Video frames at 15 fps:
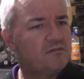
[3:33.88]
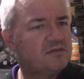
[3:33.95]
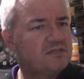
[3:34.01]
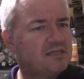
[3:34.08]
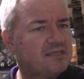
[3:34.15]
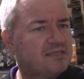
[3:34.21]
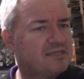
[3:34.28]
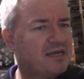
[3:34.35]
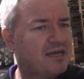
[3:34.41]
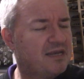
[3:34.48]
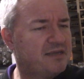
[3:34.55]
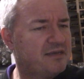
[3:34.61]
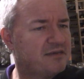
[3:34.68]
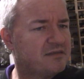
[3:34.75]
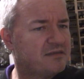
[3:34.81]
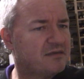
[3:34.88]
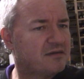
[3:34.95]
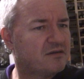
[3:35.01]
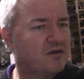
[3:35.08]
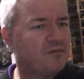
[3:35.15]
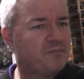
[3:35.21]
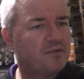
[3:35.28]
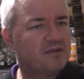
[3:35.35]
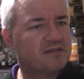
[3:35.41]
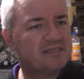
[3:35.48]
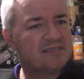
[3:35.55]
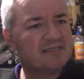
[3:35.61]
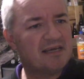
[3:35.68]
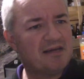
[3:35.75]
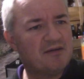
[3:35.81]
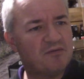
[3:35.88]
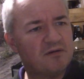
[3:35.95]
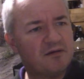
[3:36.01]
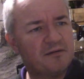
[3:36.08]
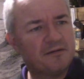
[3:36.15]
Is it Italian? Can't bloody tell.